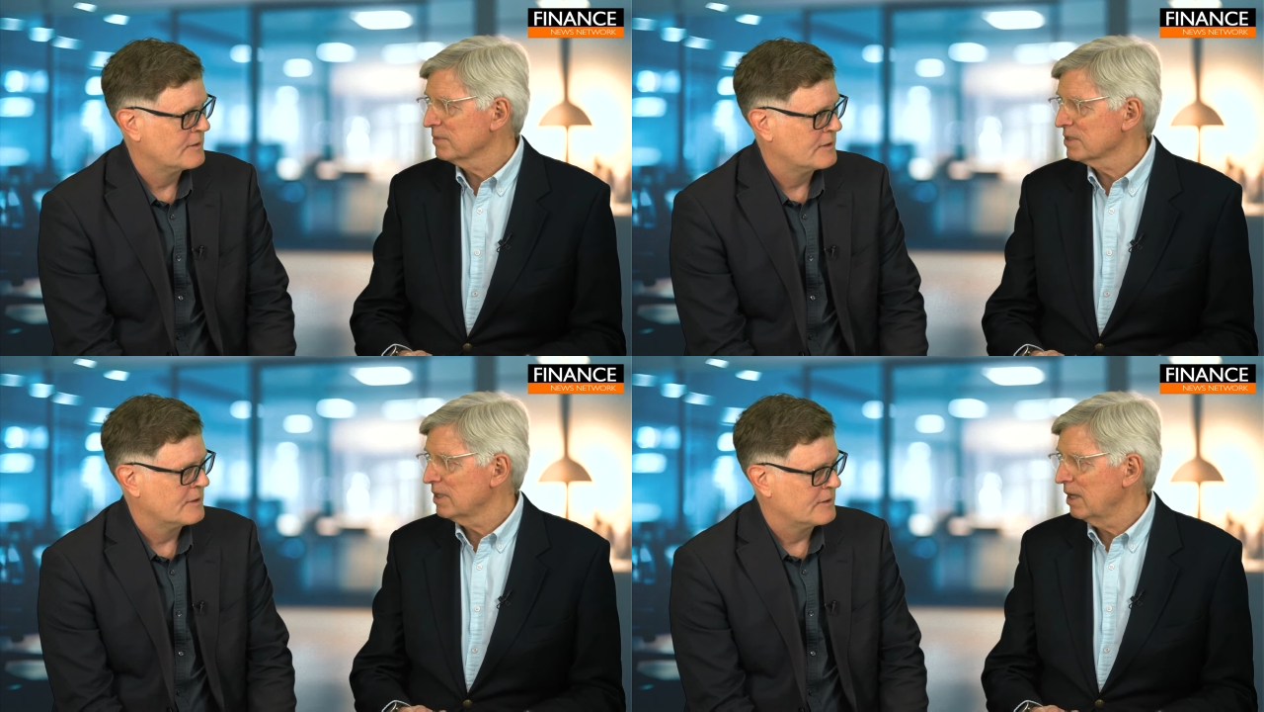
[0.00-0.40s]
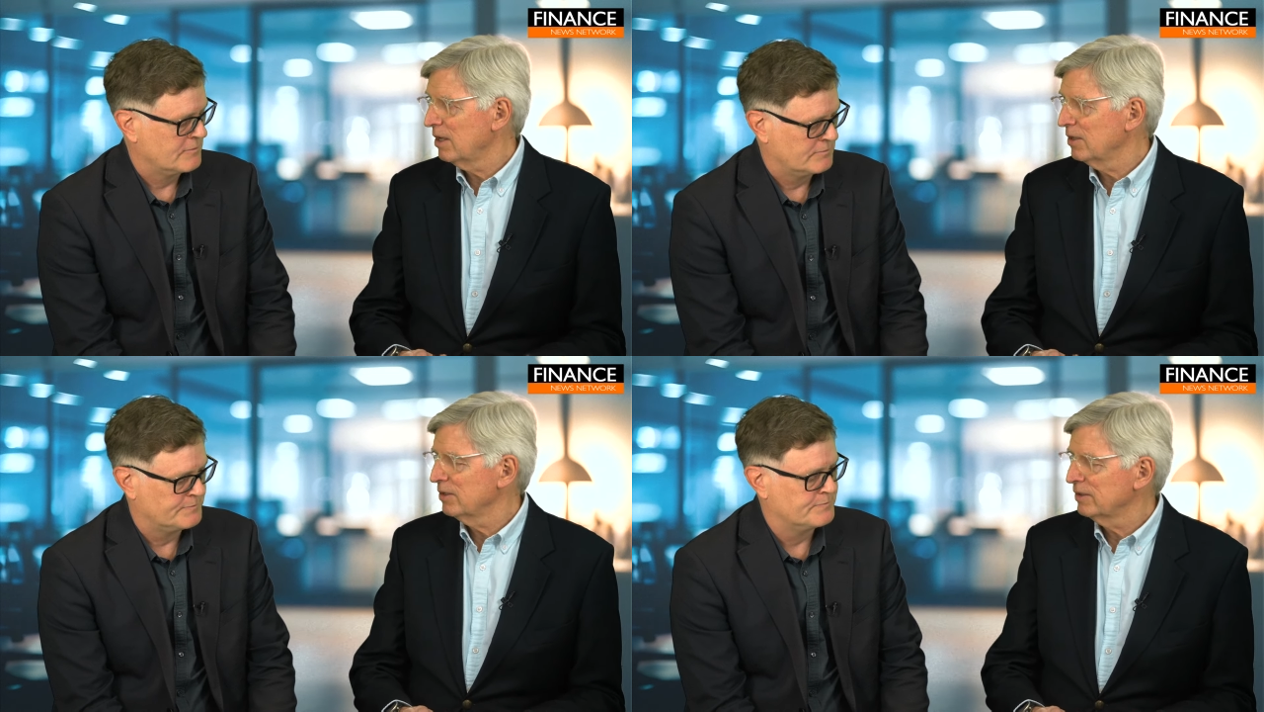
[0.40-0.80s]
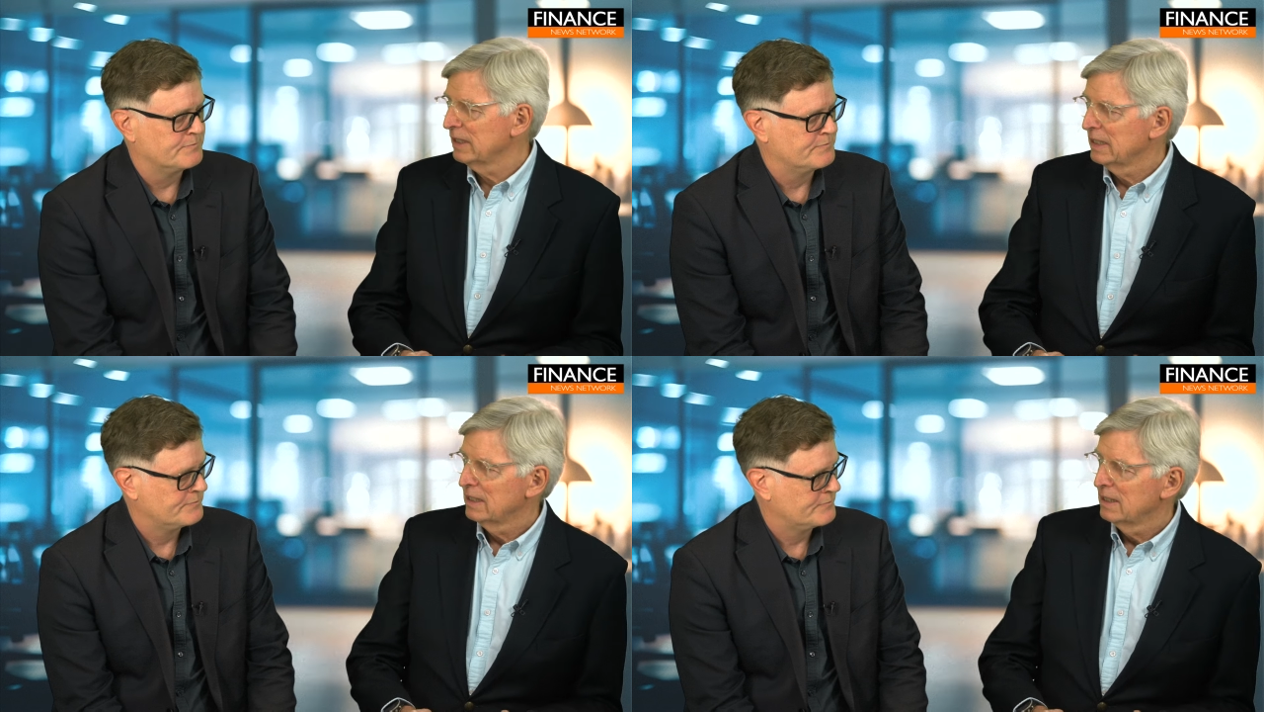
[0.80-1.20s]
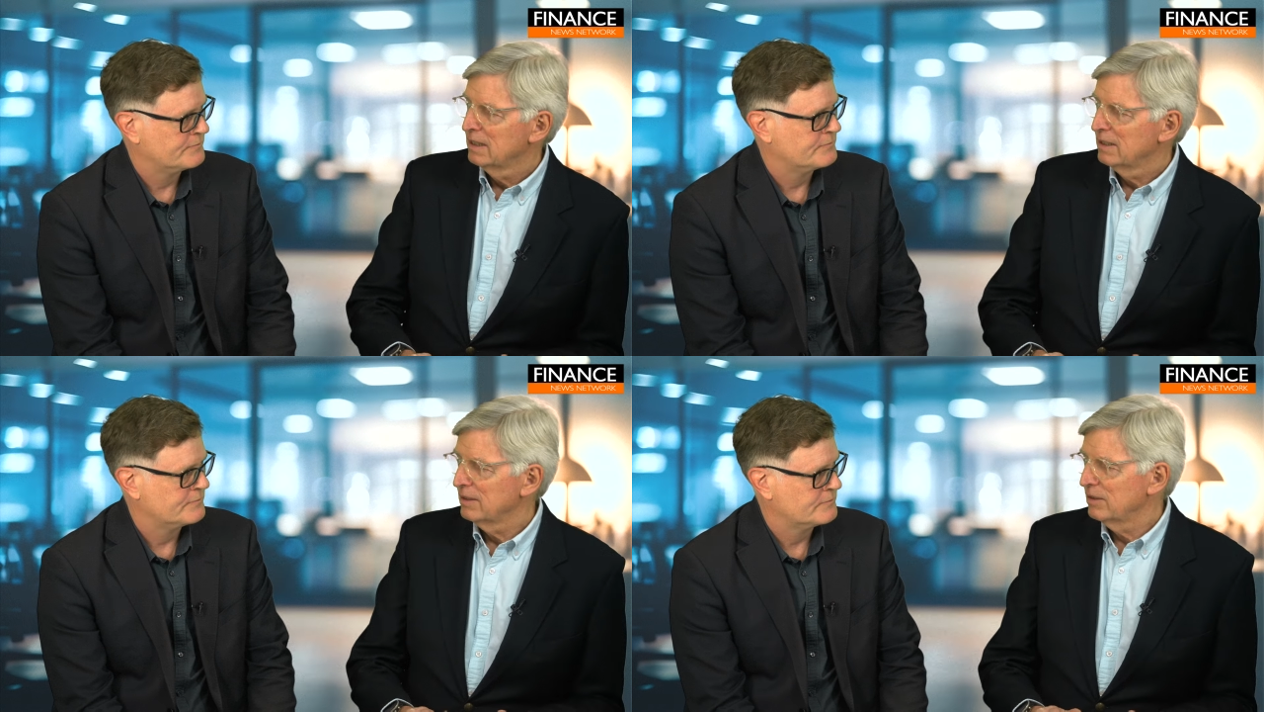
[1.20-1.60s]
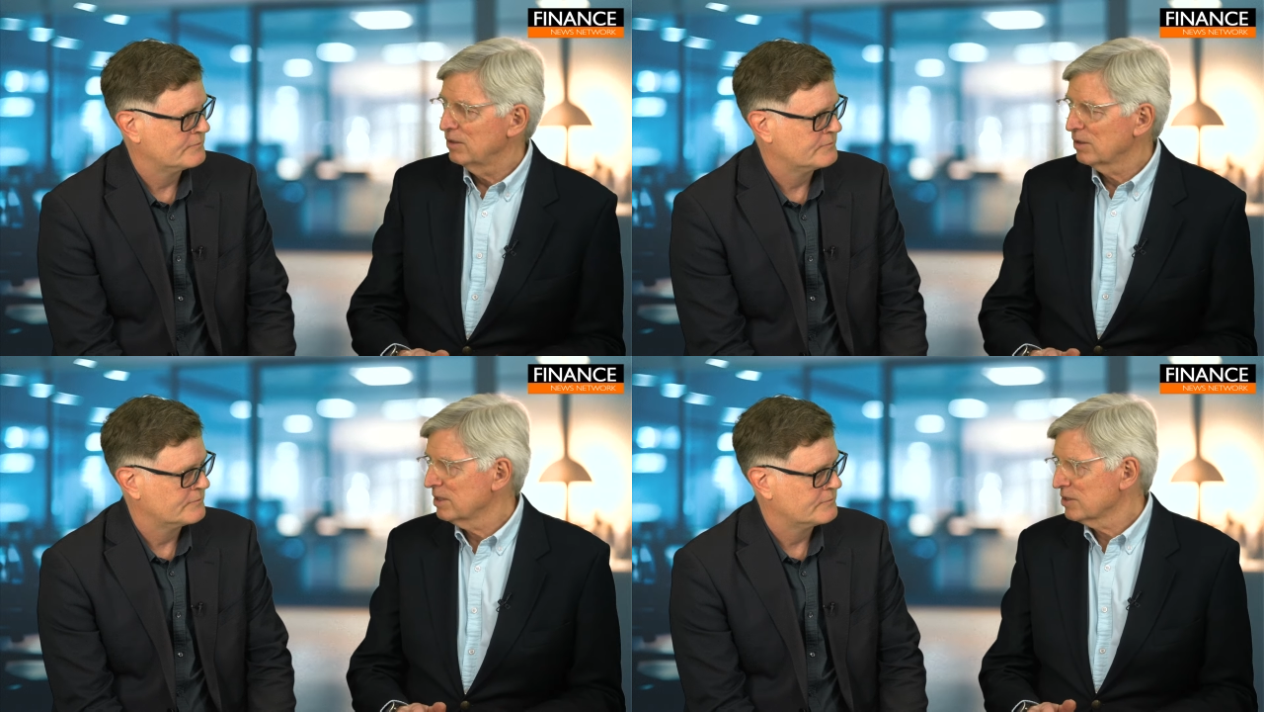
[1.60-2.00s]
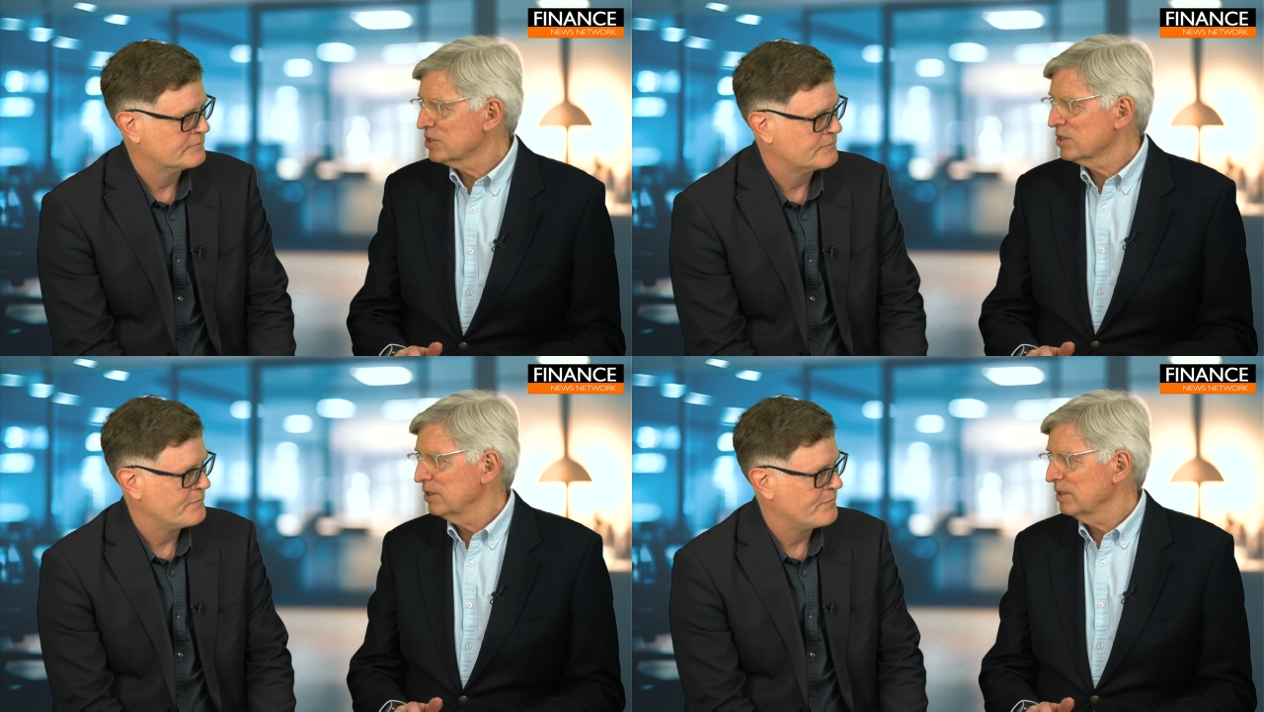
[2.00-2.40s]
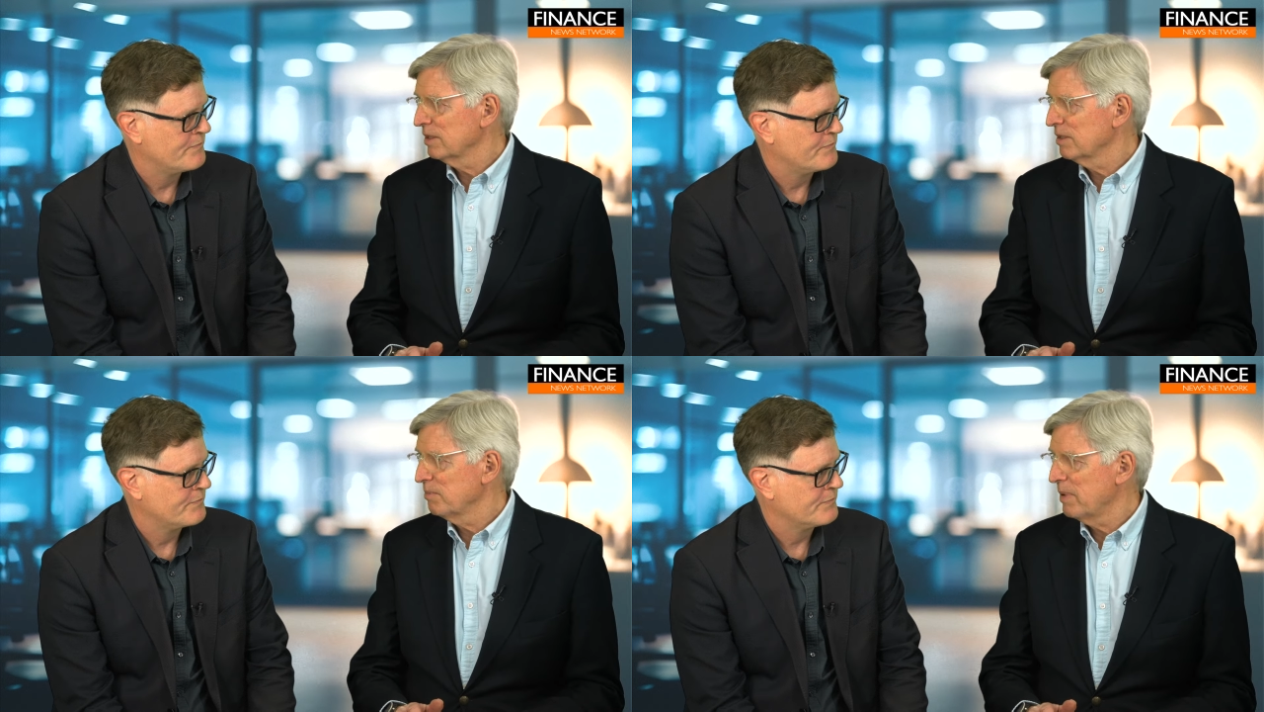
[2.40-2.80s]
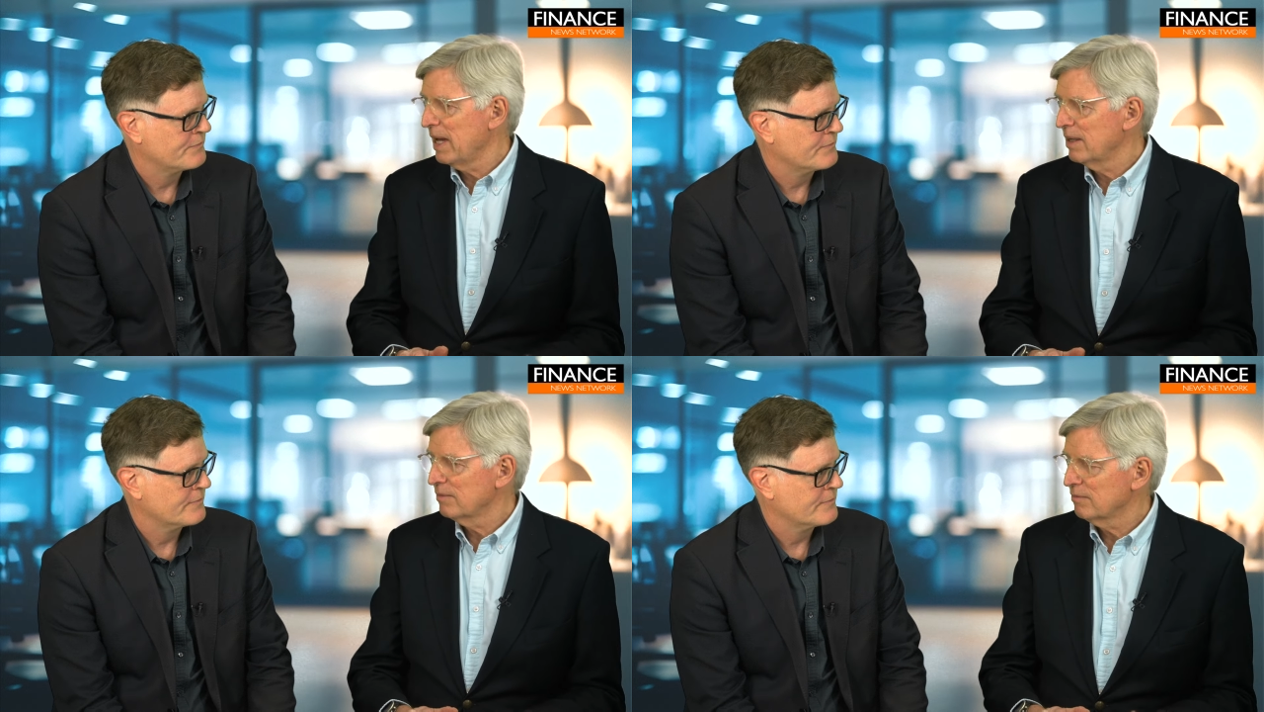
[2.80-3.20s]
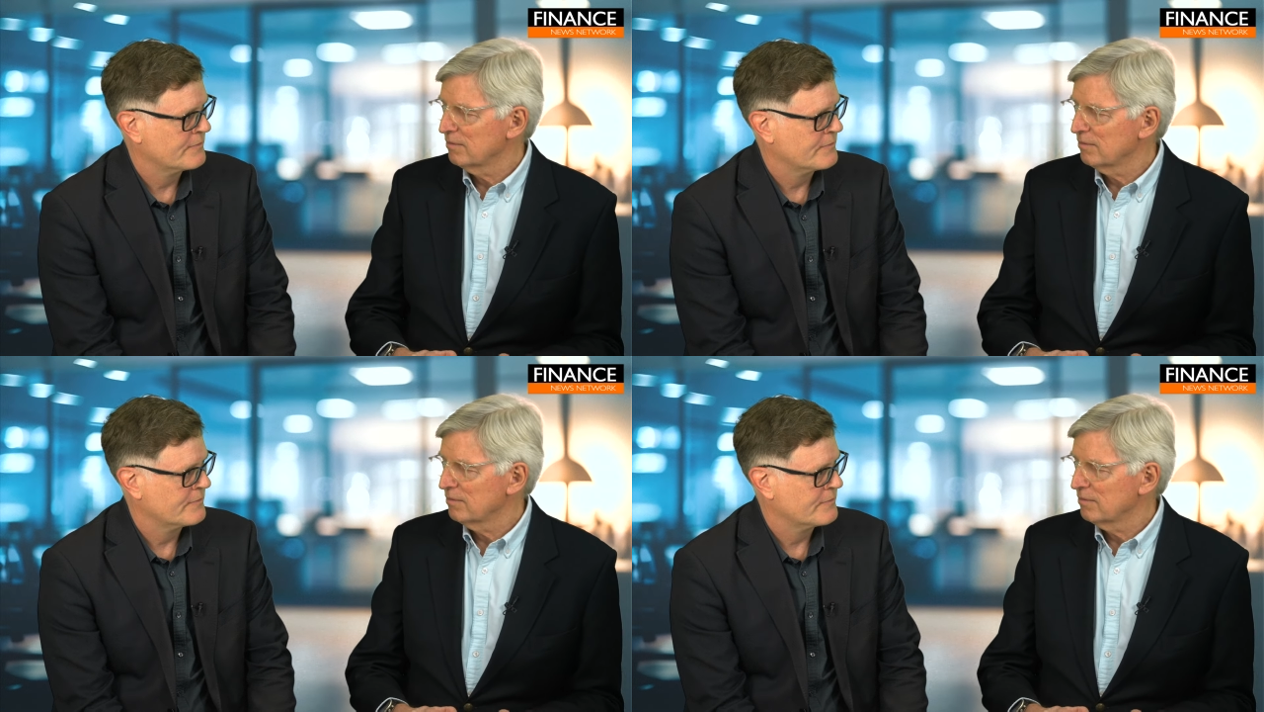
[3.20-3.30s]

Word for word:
Speaker 1: So mm. you're concerned about